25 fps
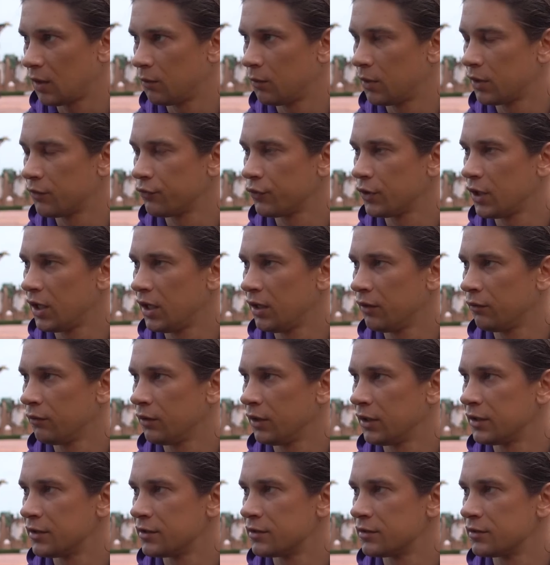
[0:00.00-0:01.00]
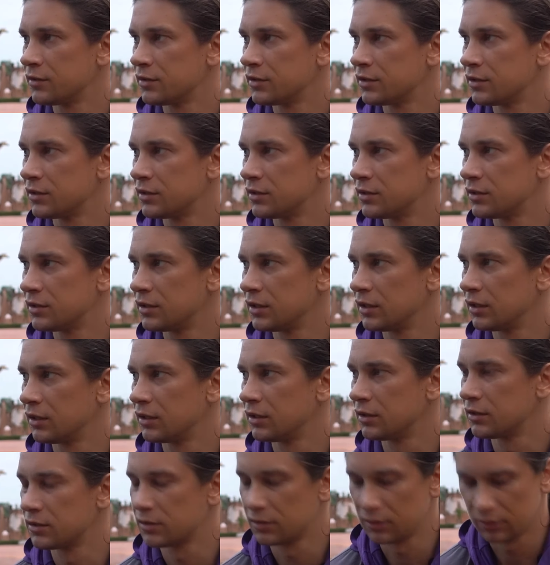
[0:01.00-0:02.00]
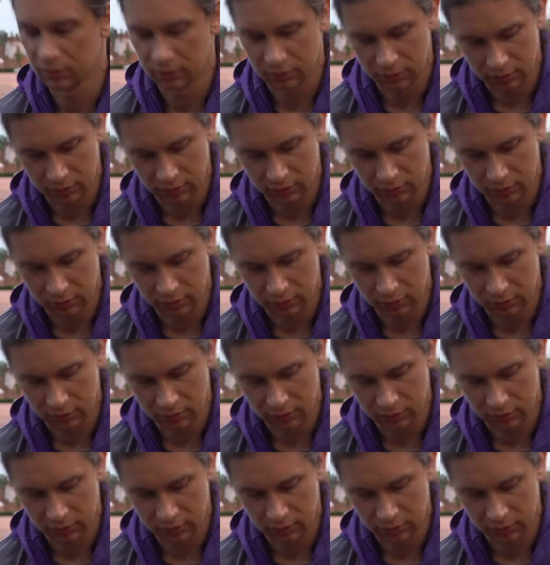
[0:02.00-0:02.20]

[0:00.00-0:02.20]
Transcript: But for now, I think it